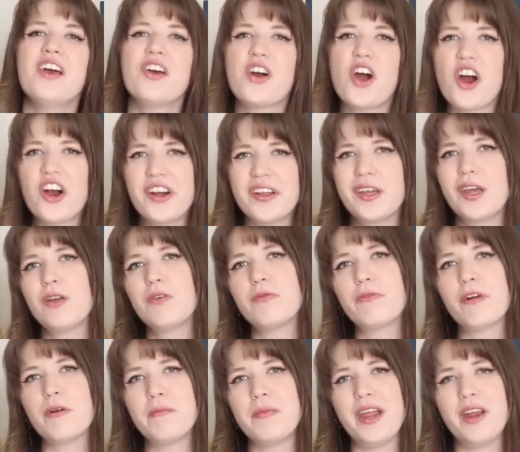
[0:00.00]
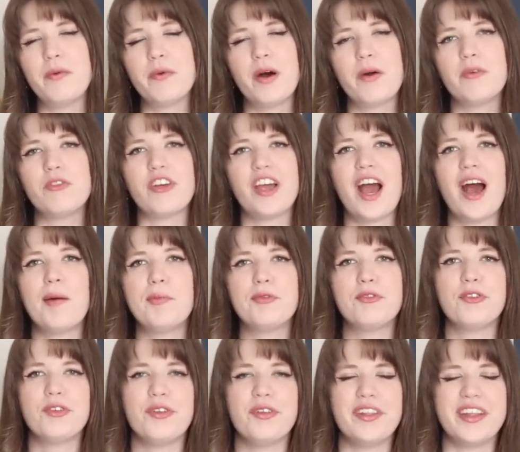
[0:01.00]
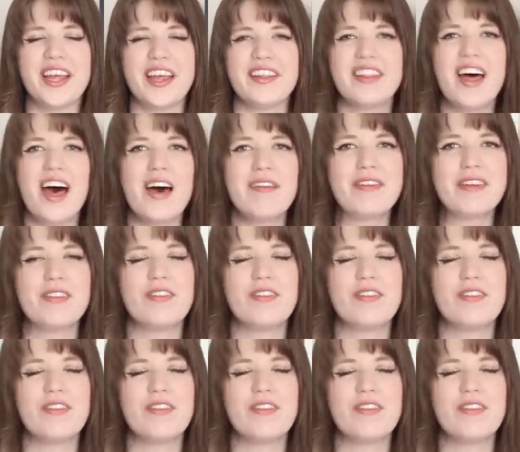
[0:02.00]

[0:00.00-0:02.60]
cardigan from Madewell, which I absolutely love.